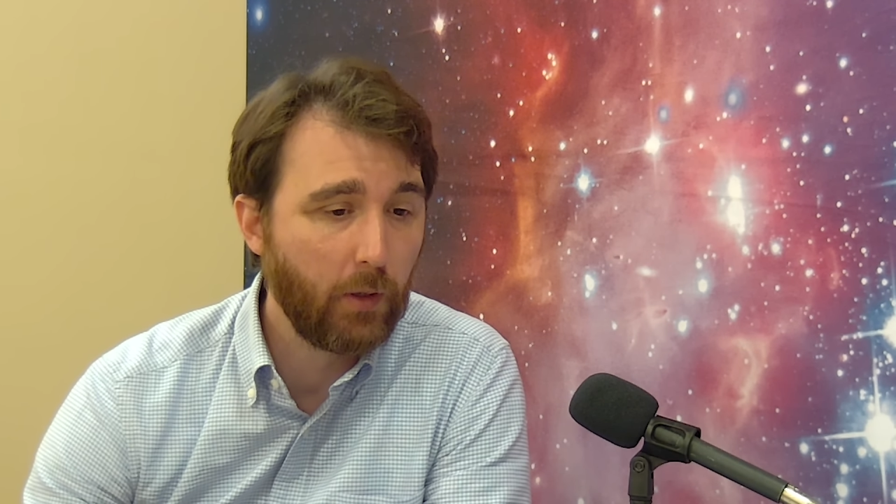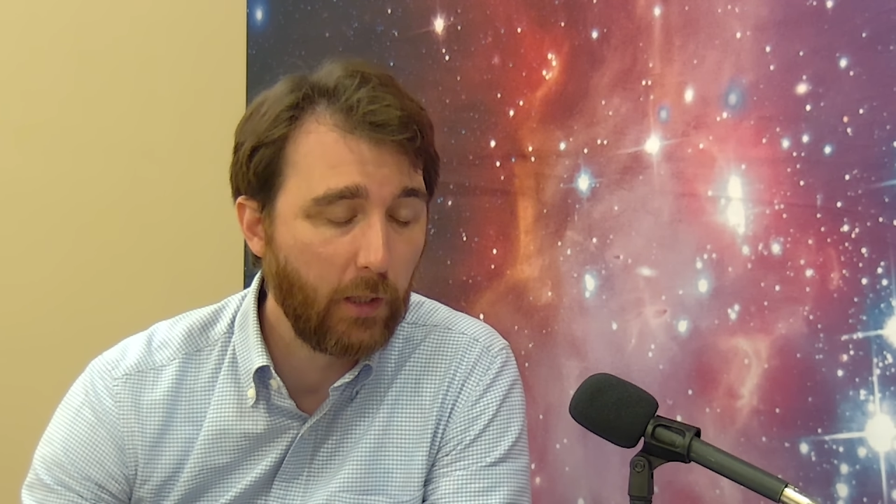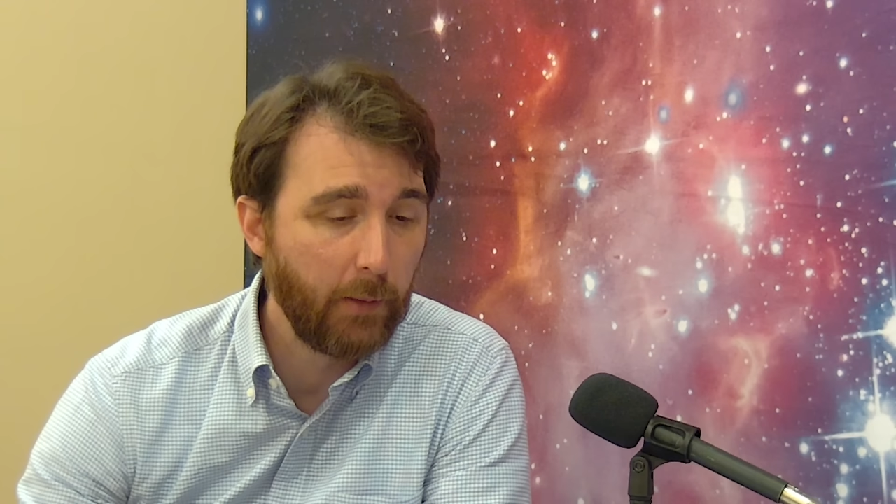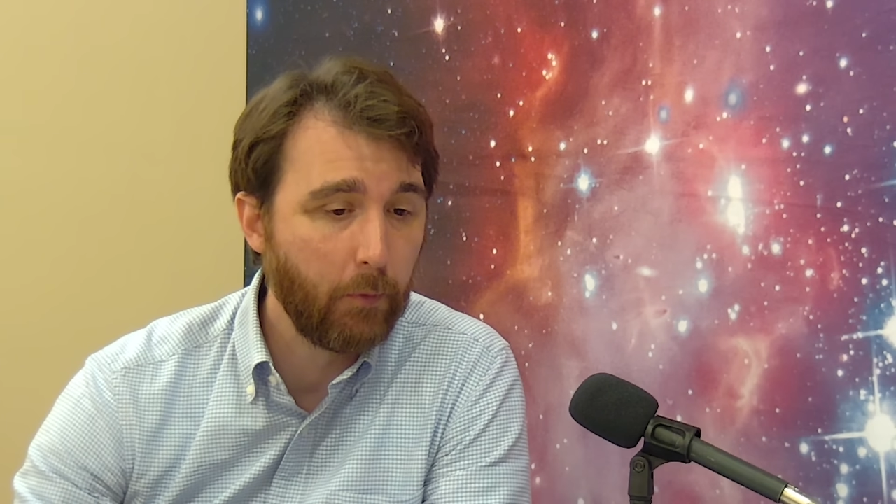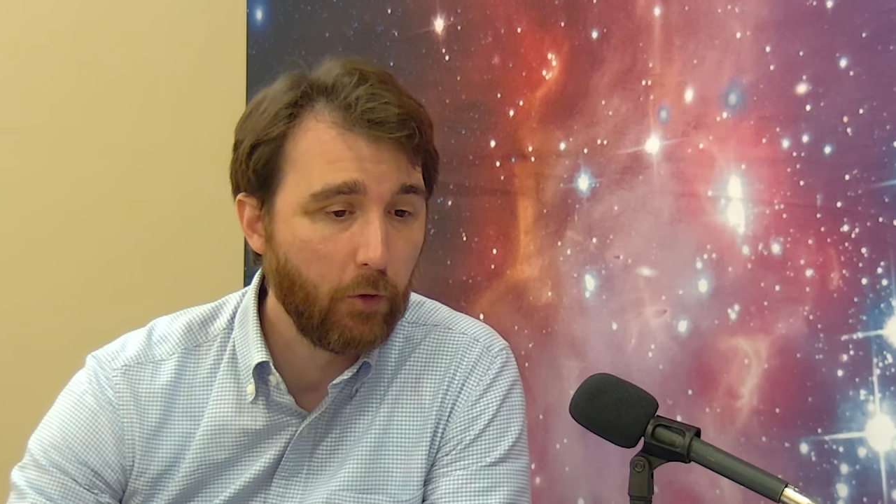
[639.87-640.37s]

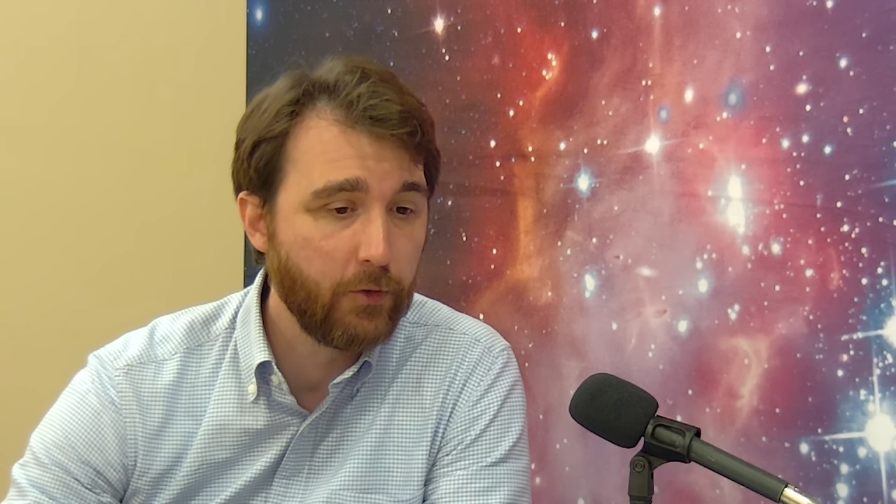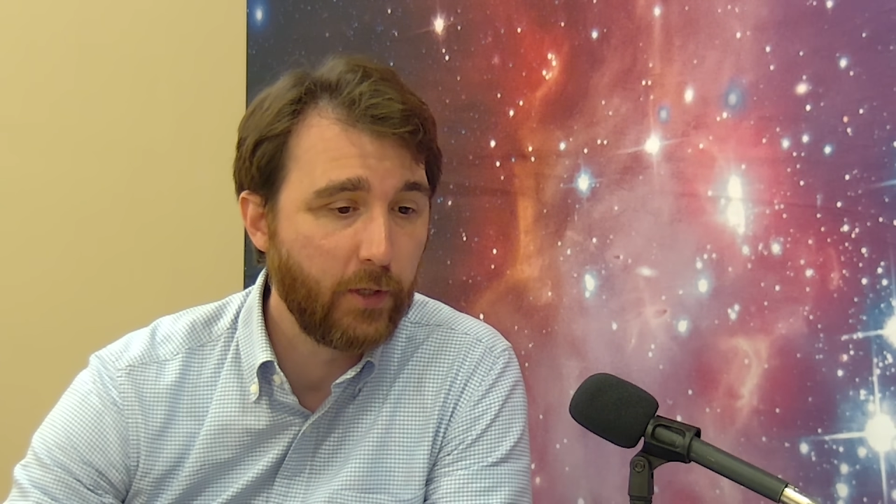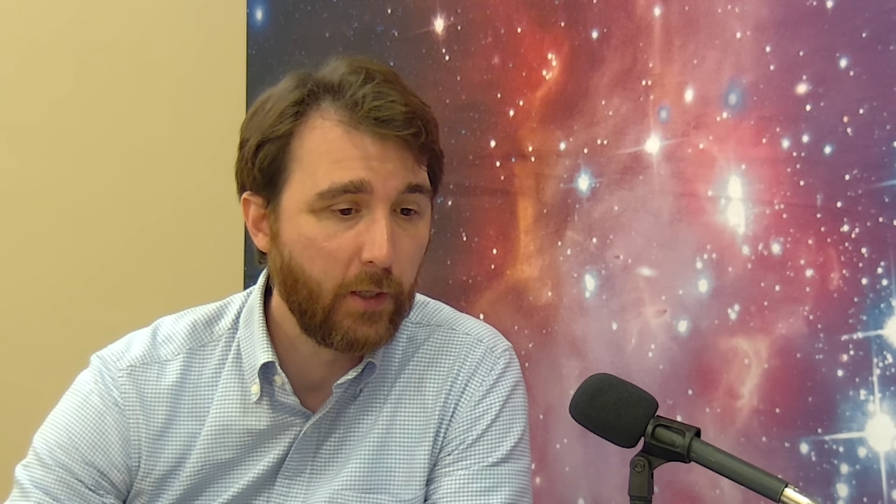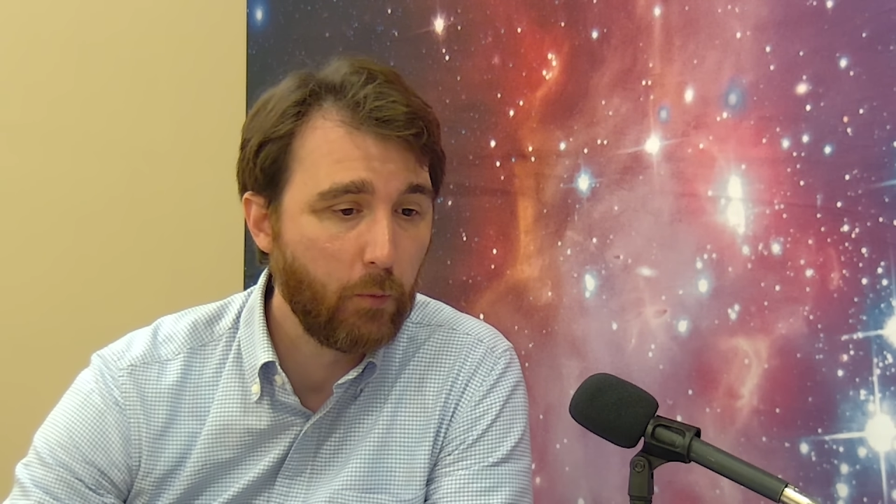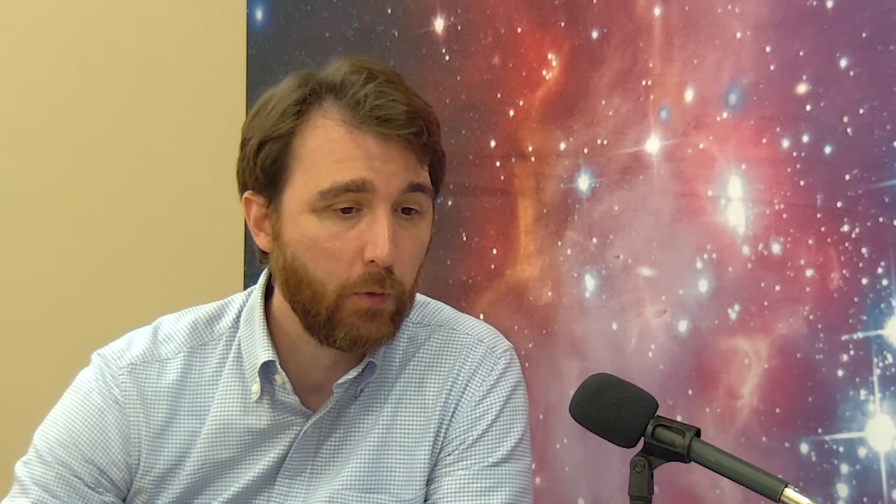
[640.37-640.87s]
claim
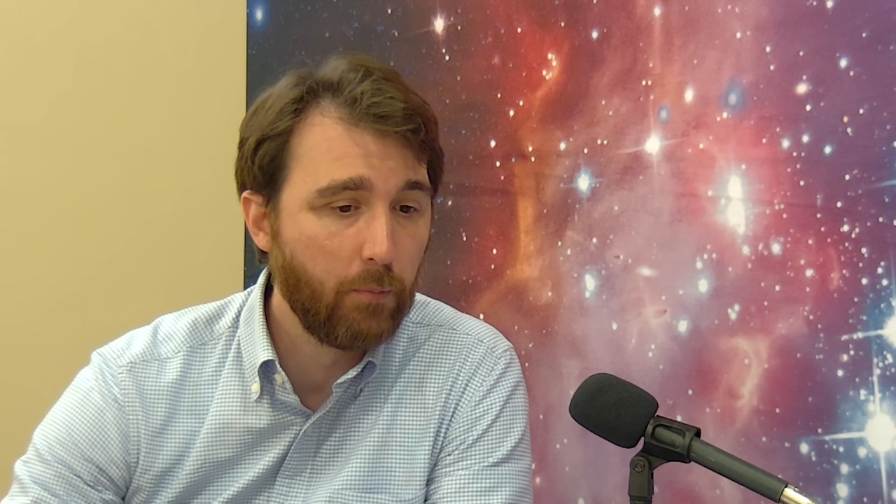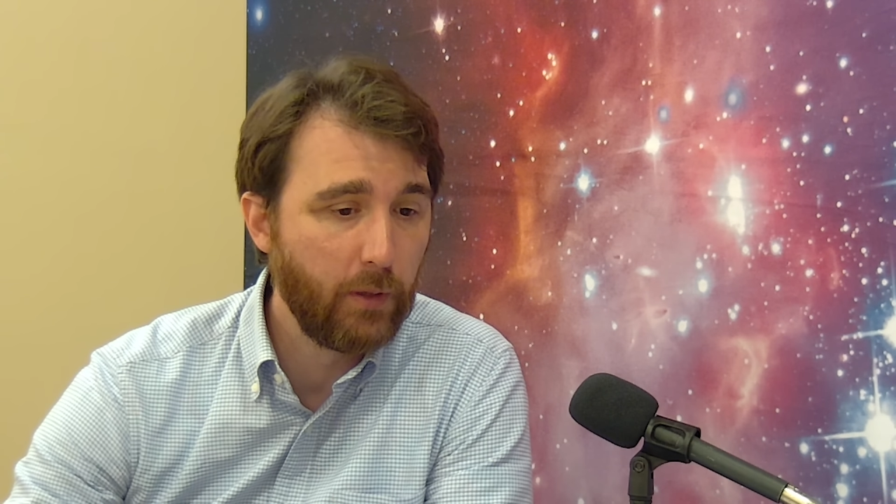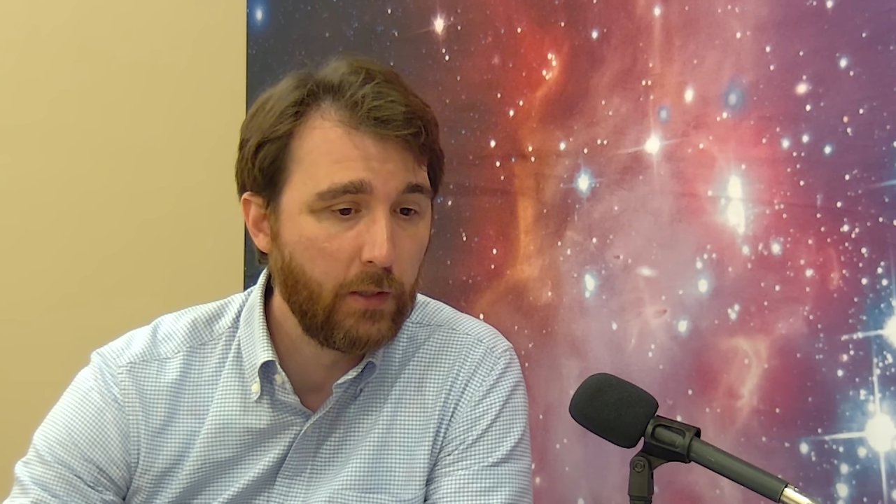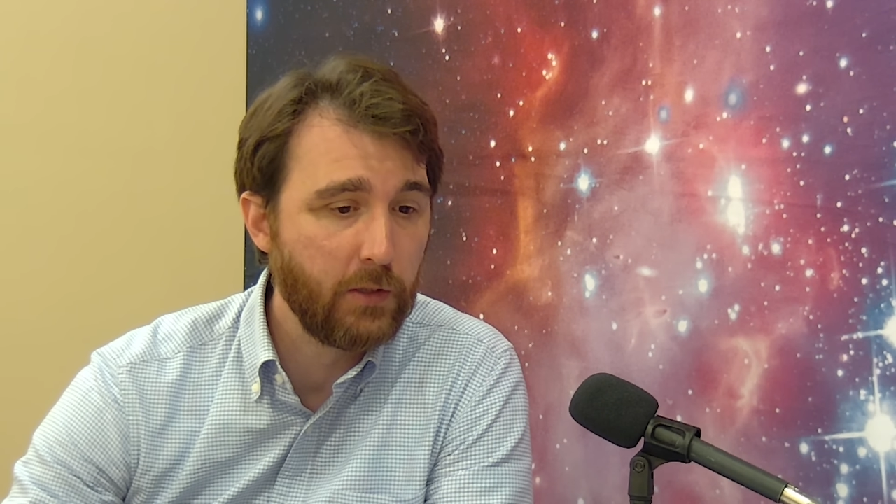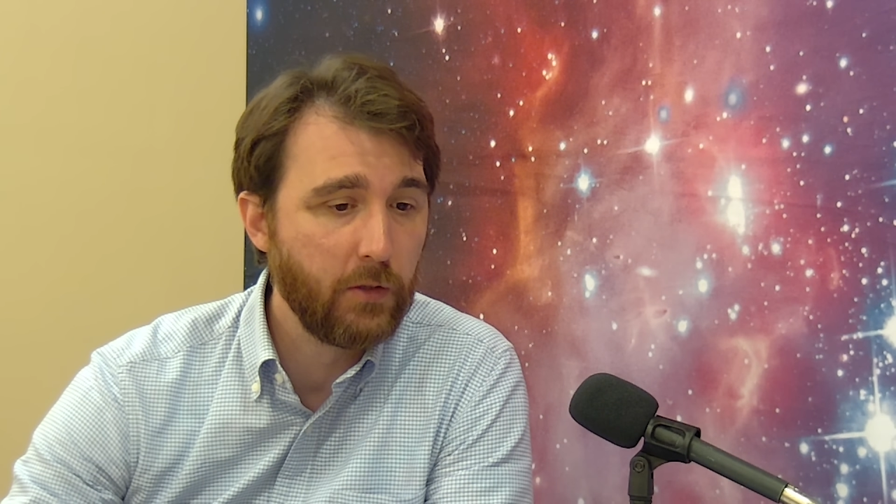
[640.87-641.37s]
contact with
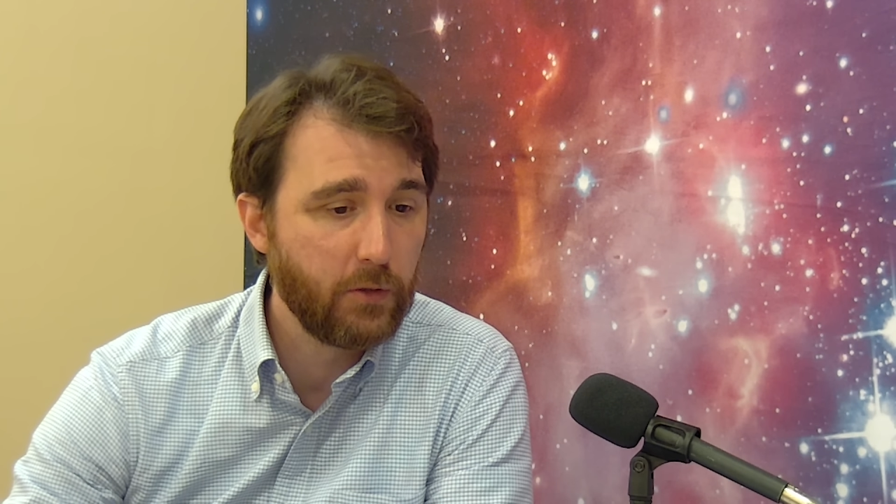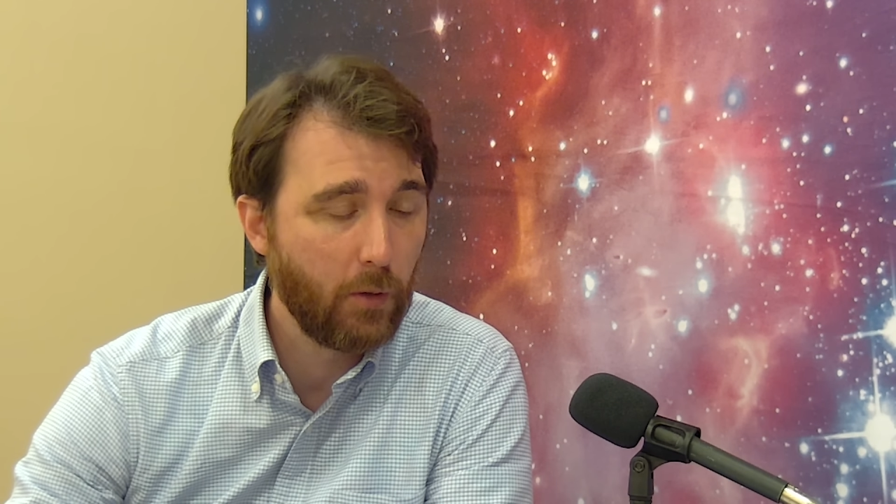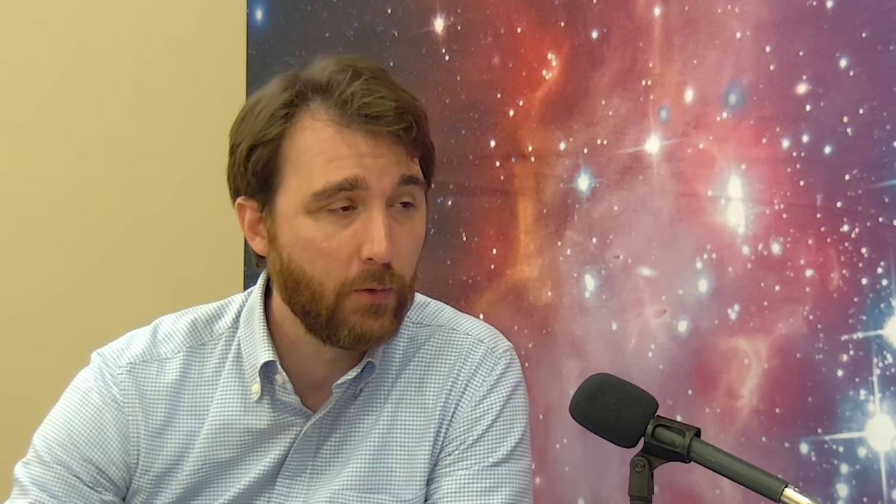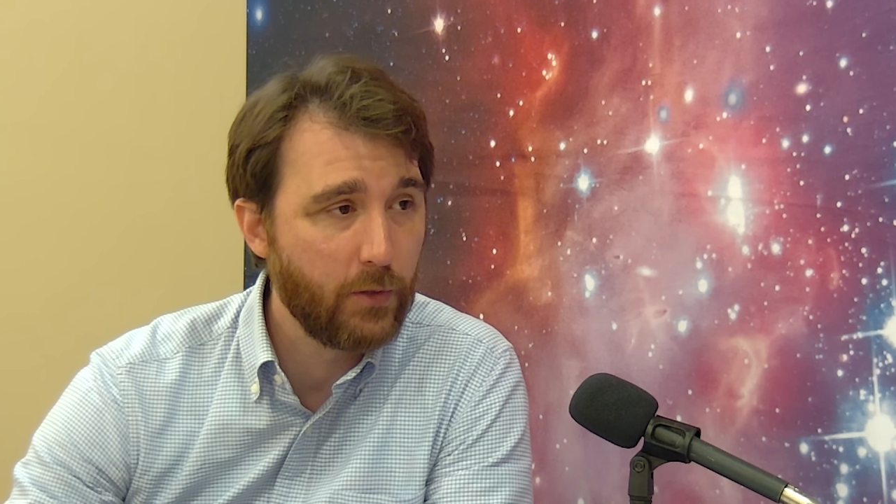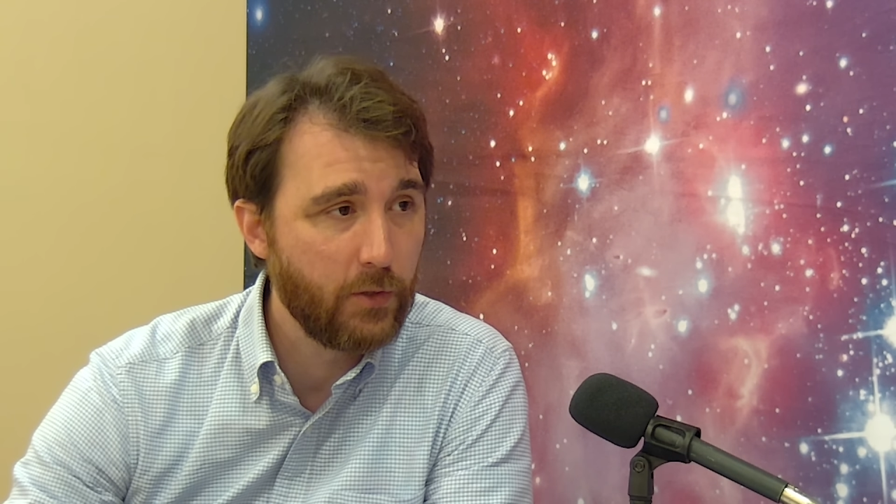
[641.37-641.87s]
beings in the
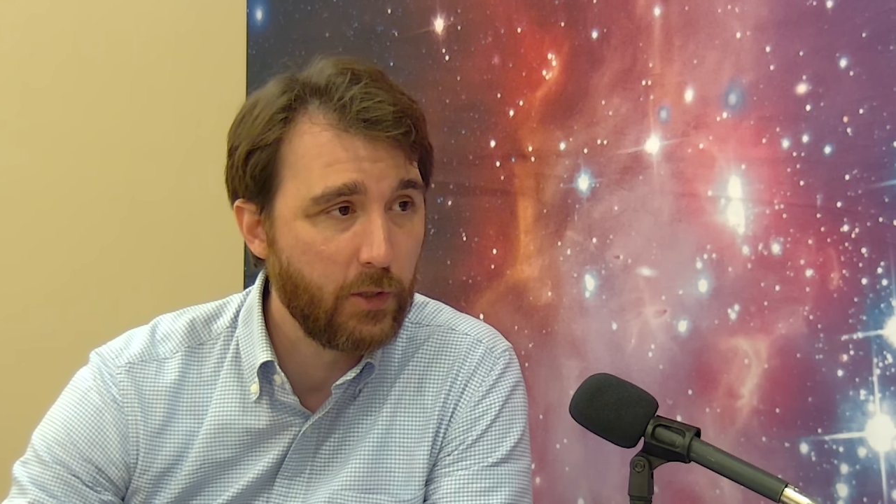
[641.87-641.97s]
solar system.